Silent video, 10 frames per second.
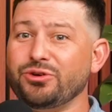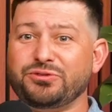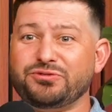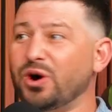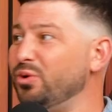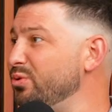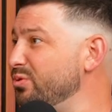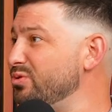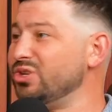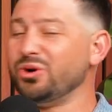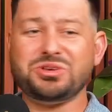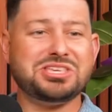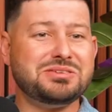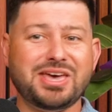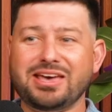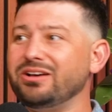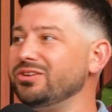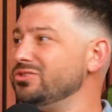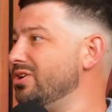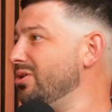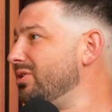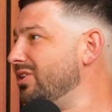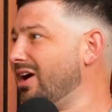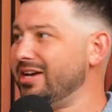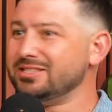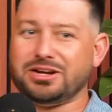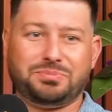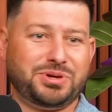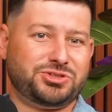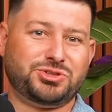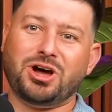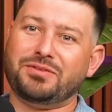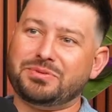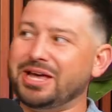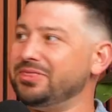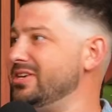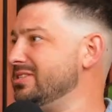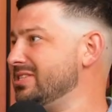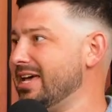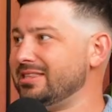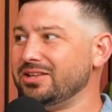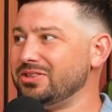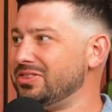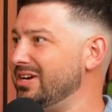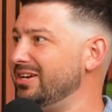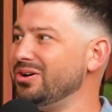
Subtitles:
no phones, no emails, no clients that are pissed off about this, that, and the other thing.